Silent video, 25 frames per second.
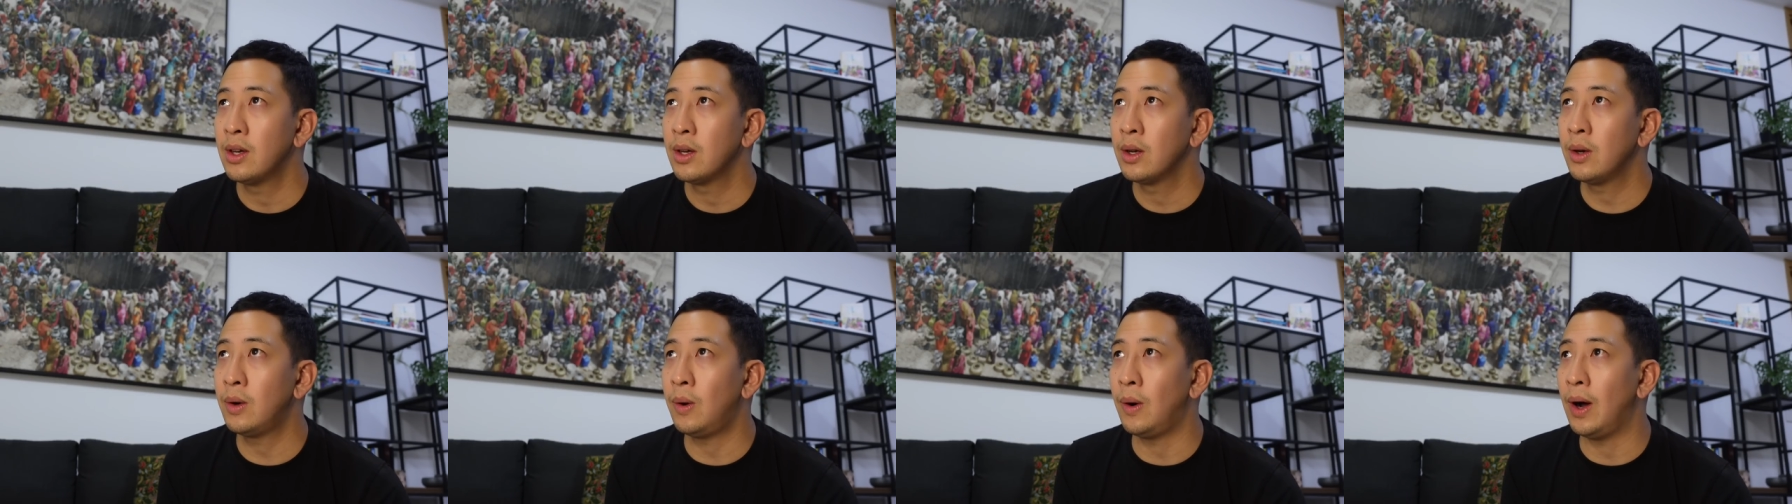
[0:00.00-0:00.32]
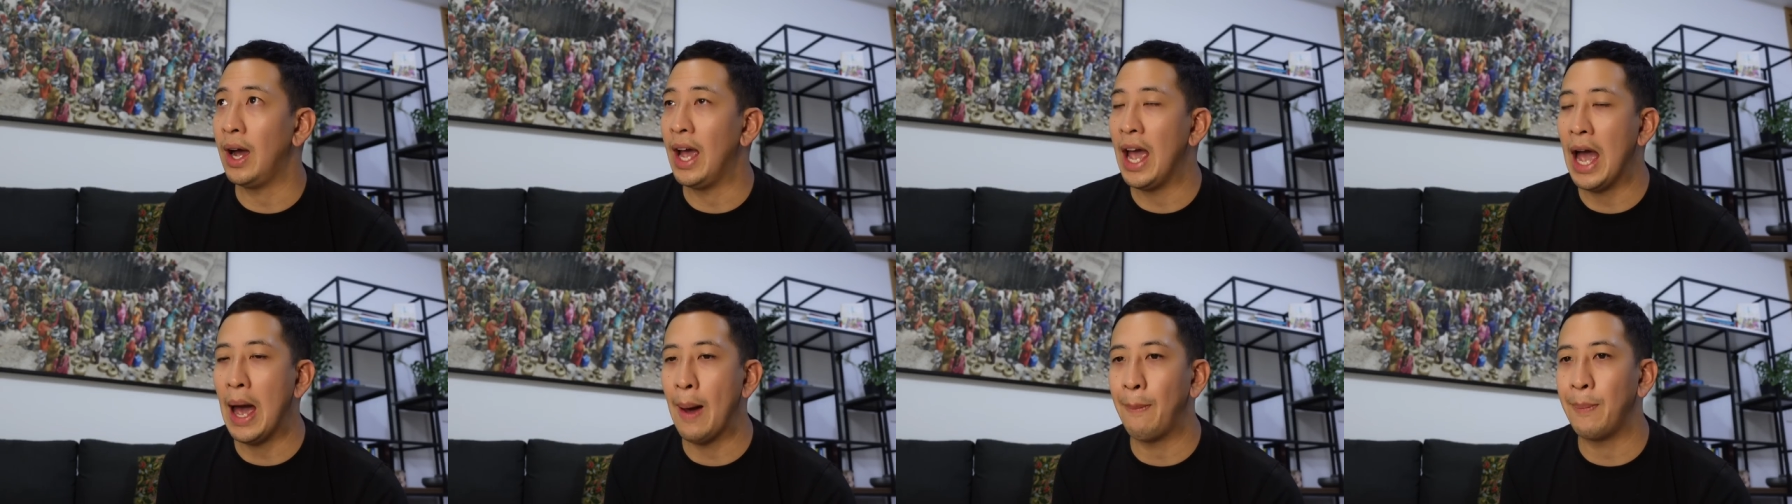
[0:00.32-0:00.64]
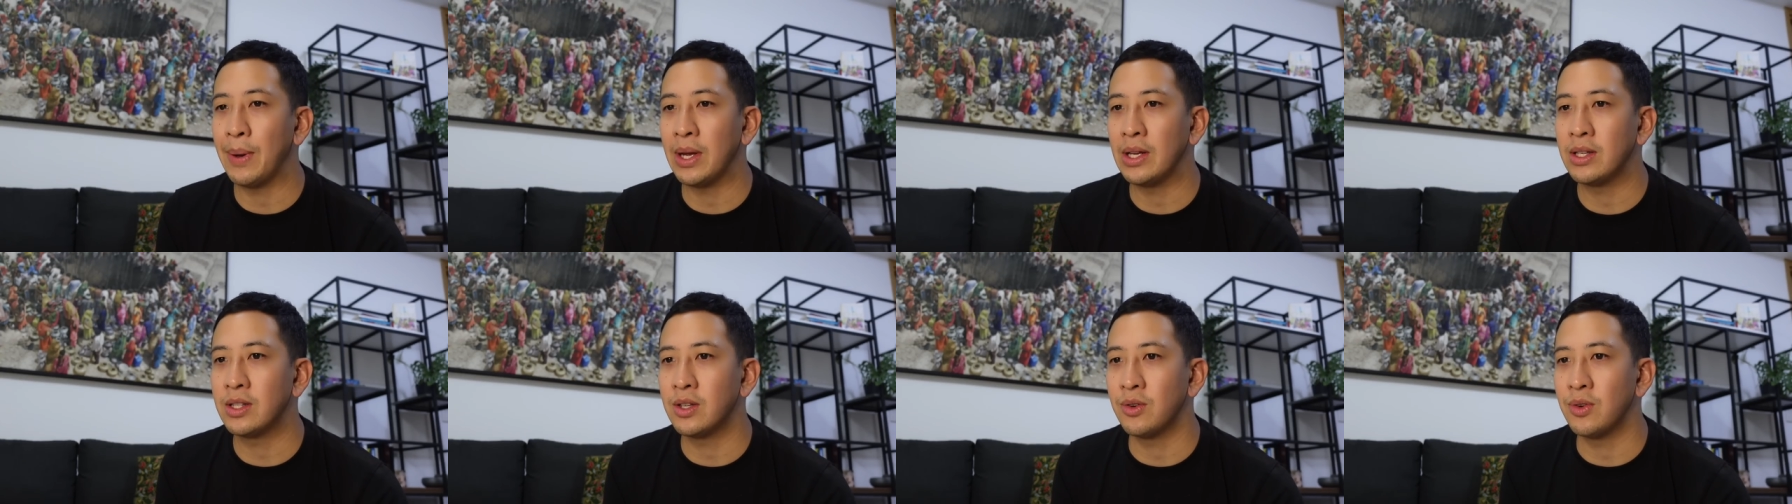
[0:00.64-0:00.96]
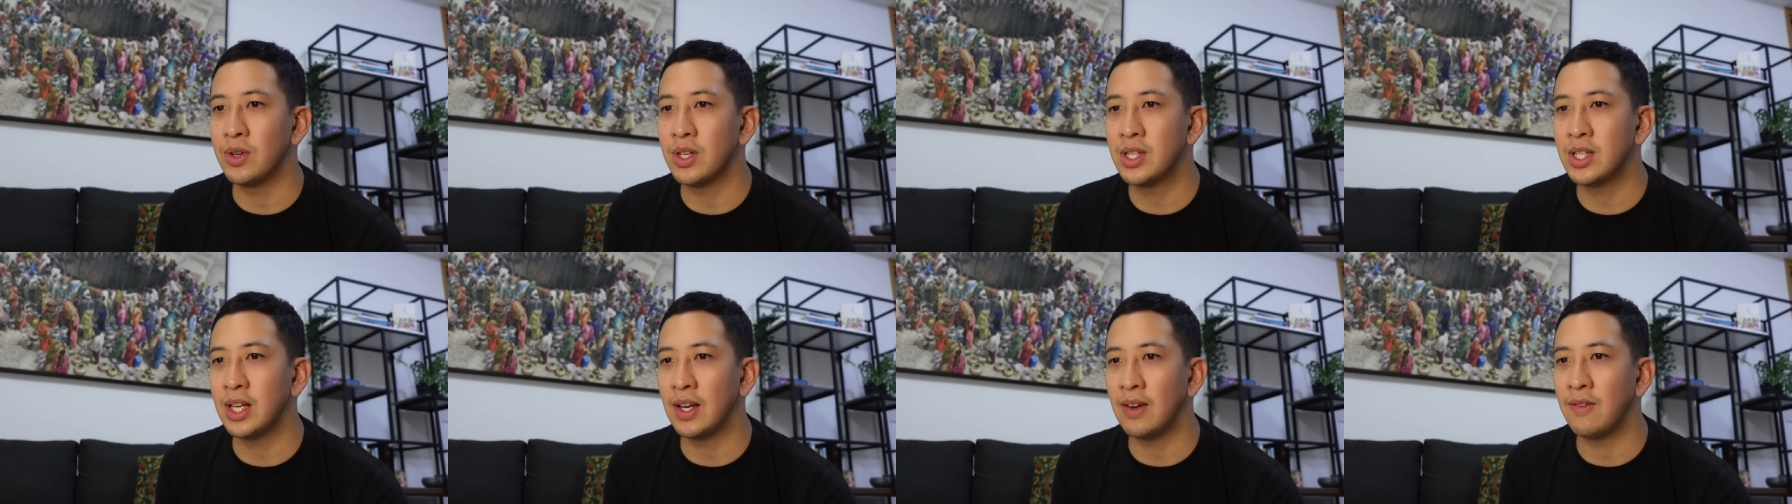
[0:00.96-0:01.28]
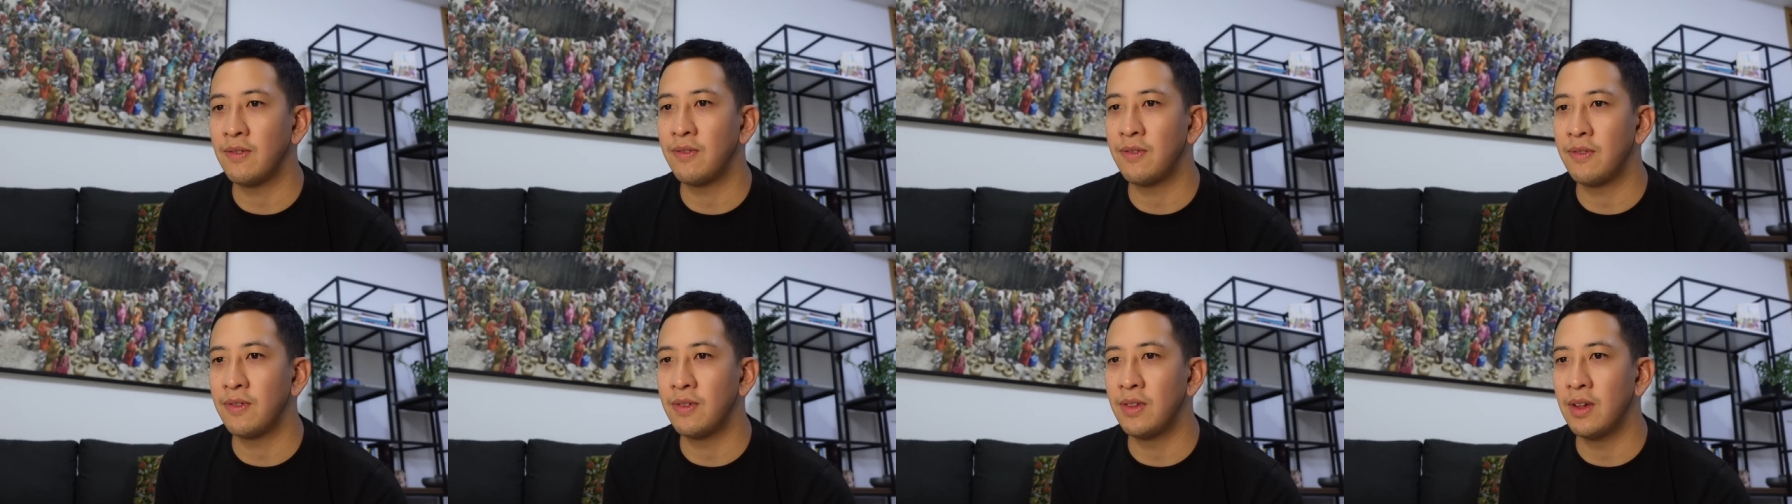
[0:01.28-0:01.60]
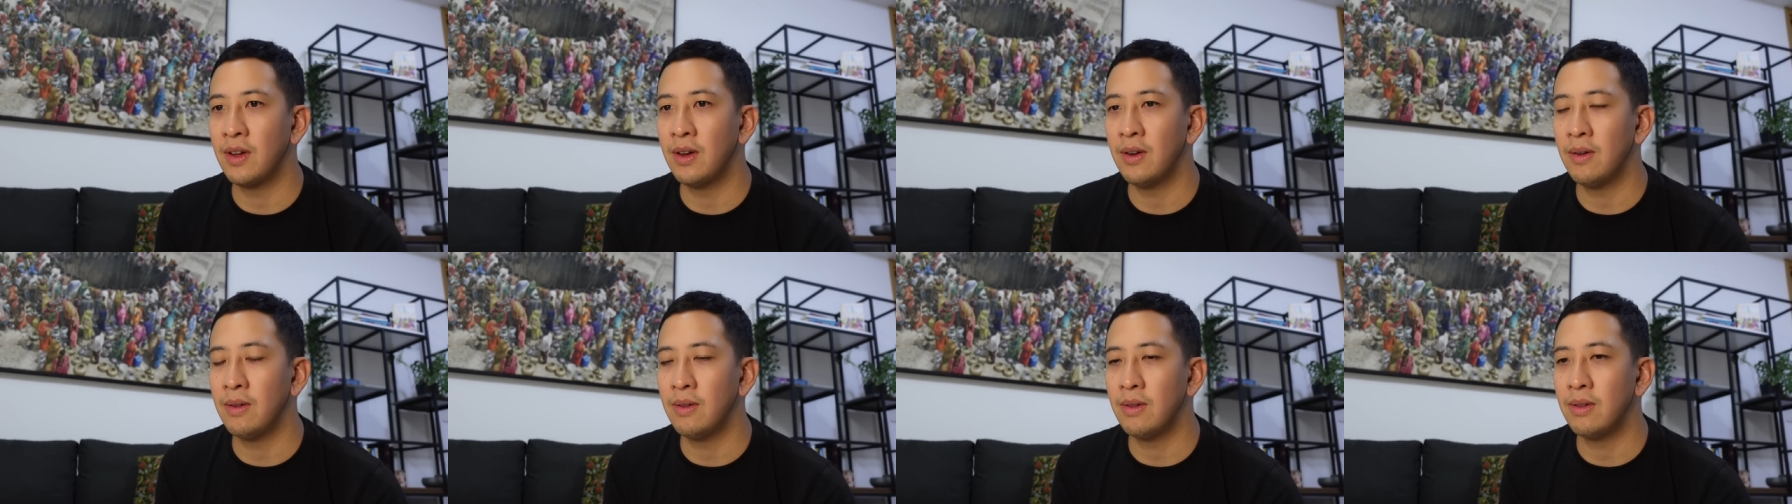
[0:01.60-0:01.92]
quite happy to receive
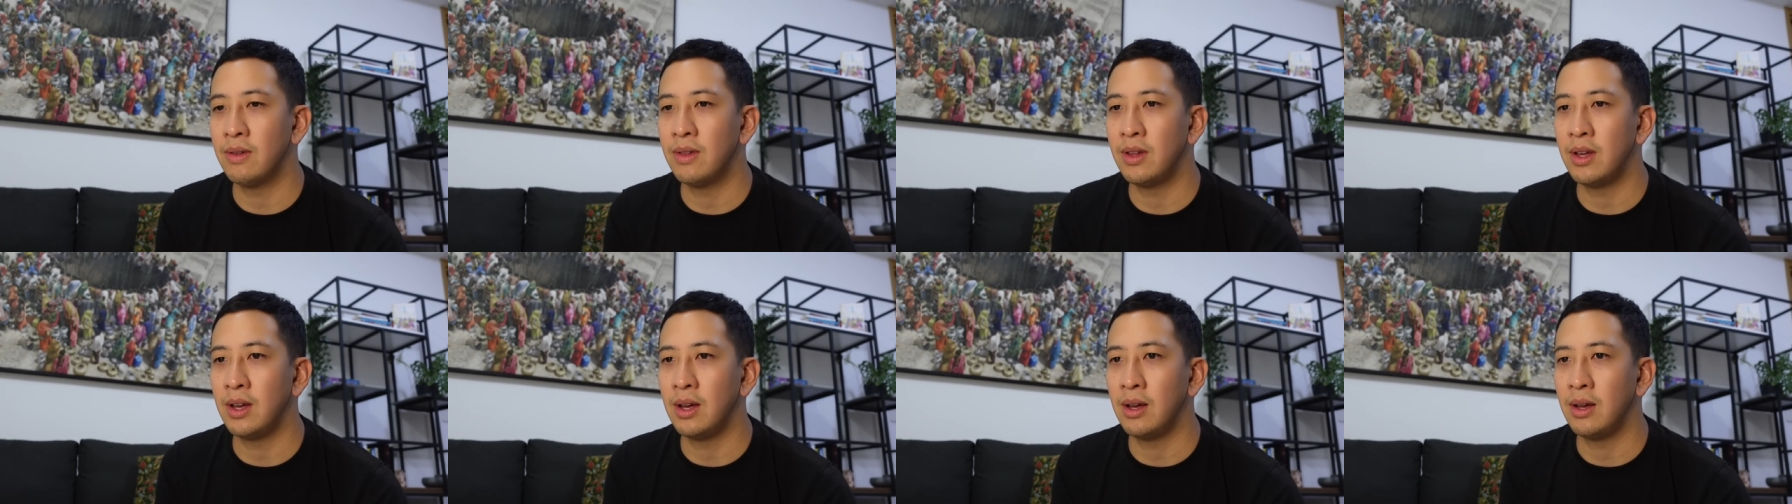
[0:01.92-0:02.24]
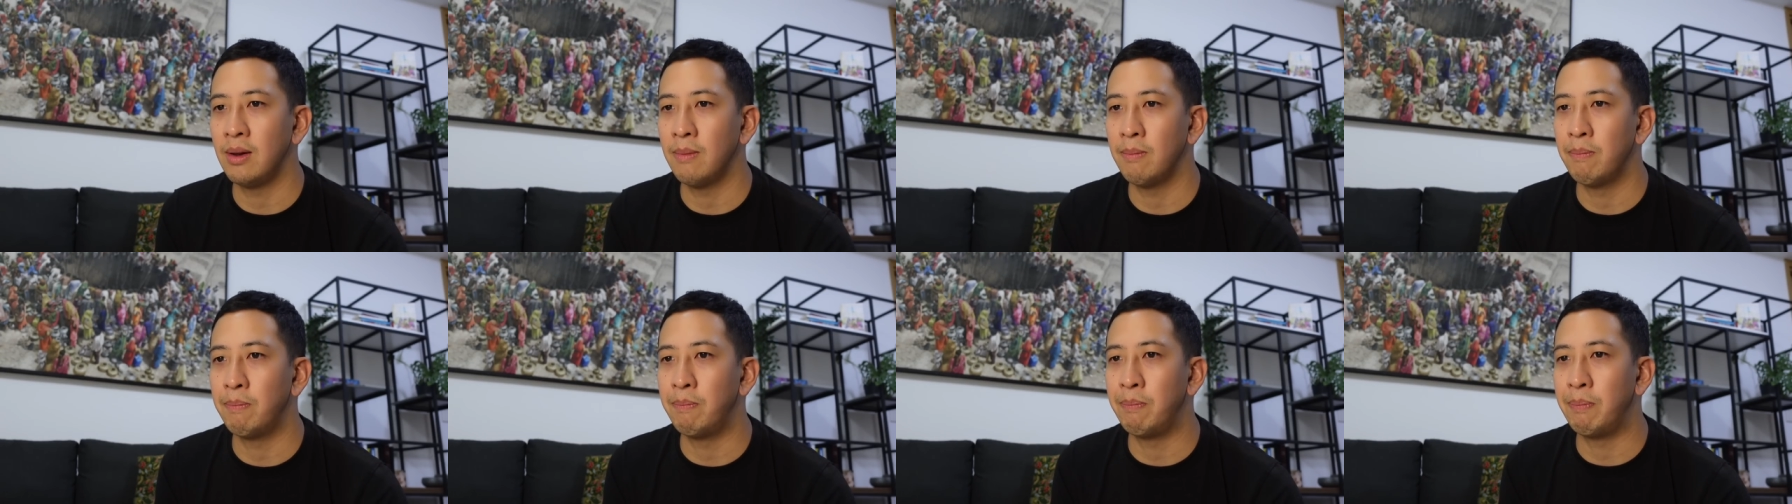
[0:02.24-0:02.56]
the the